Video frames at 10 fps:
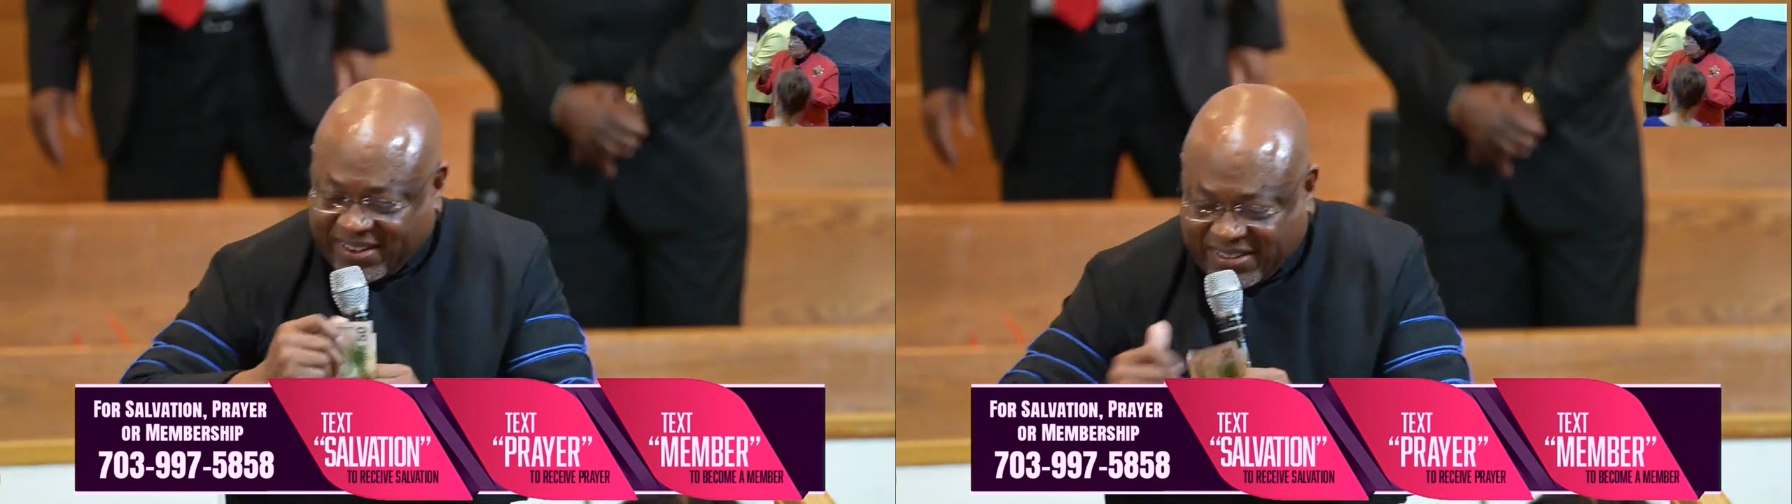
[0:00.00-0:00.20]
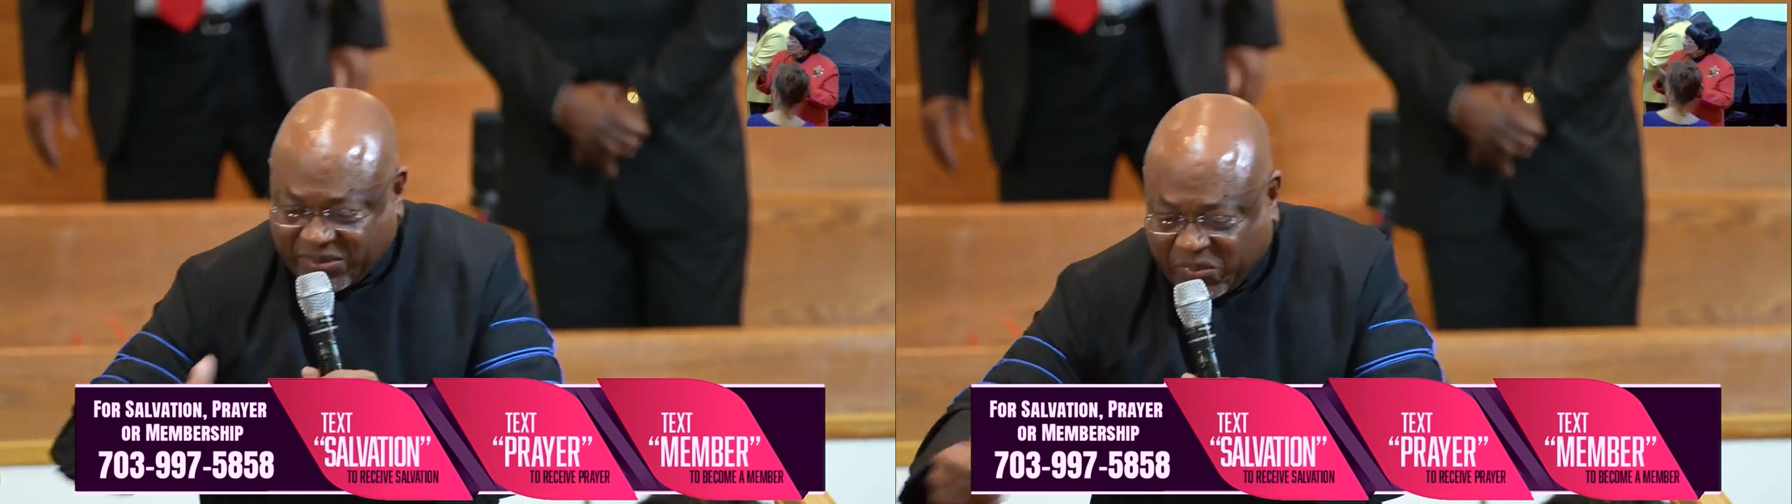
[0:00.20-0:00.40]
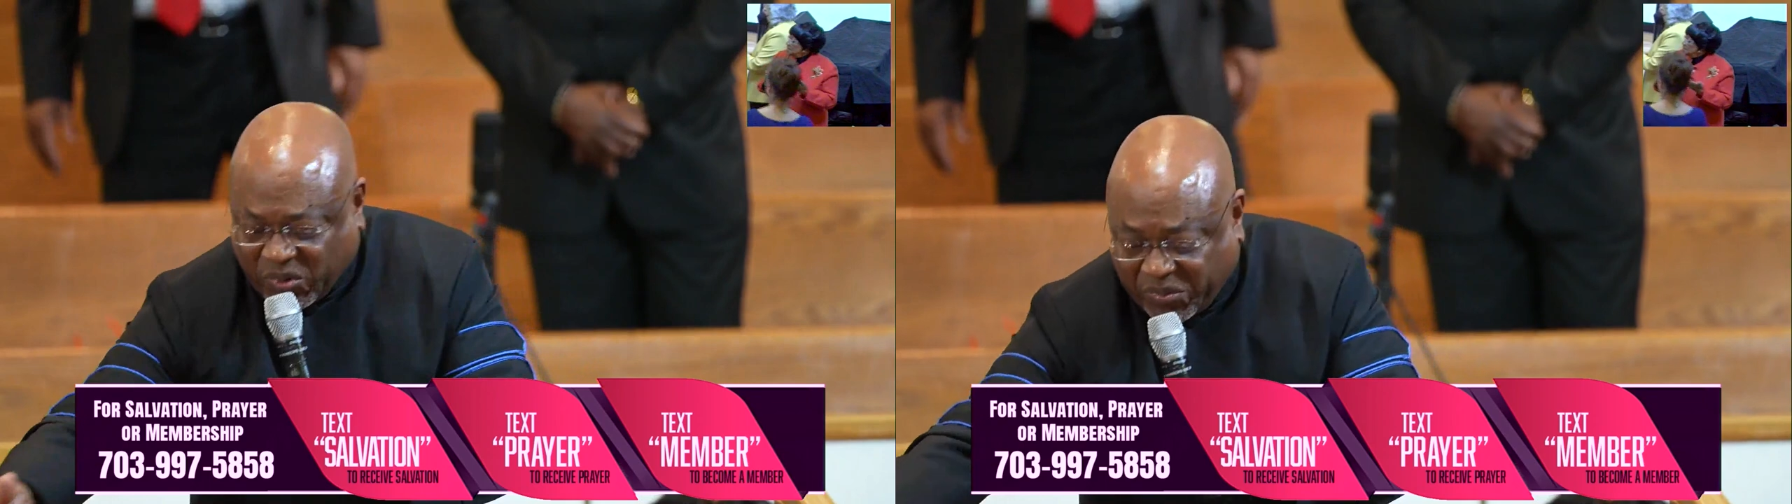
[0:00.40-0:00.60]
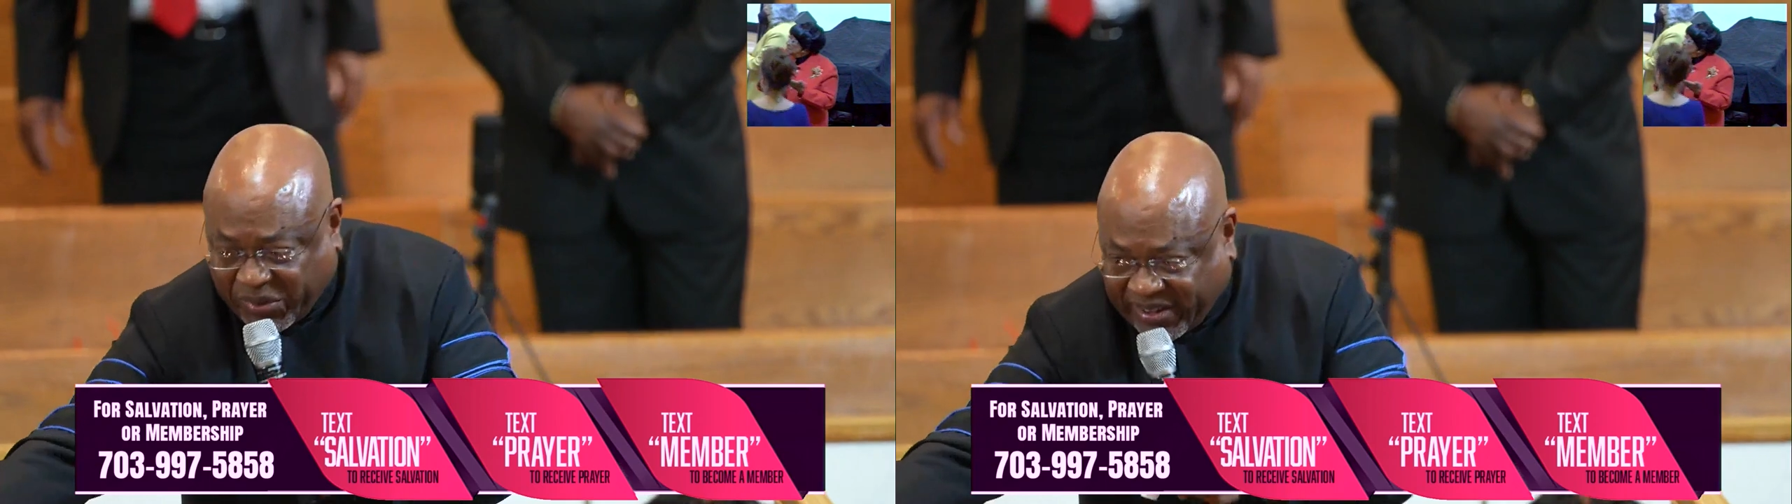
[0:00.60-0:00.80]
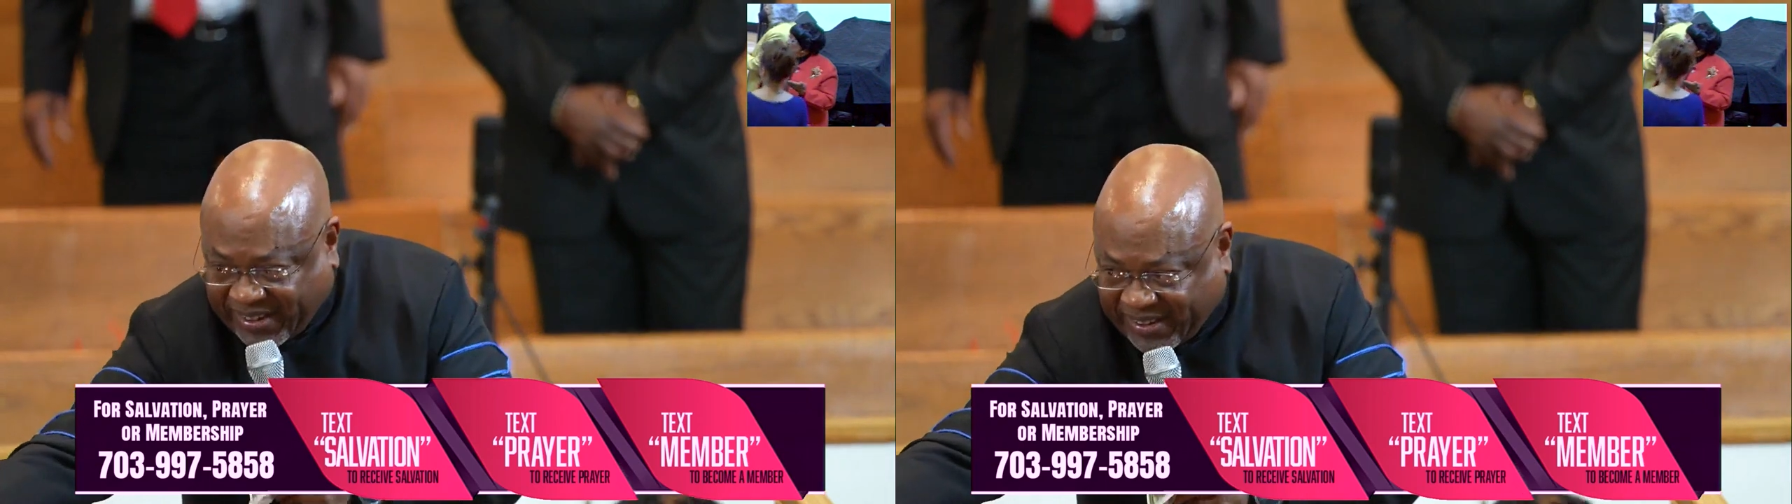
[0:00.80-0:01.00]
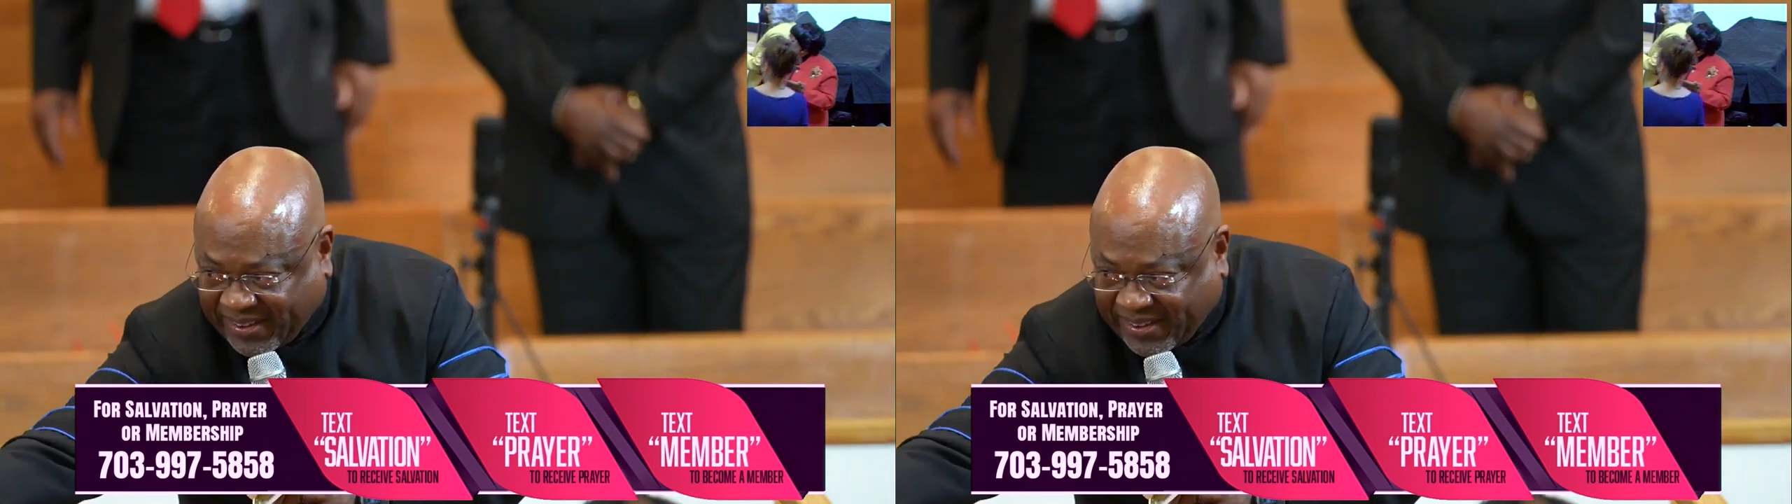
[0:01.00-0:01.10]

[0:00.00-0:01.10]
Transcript: some more money.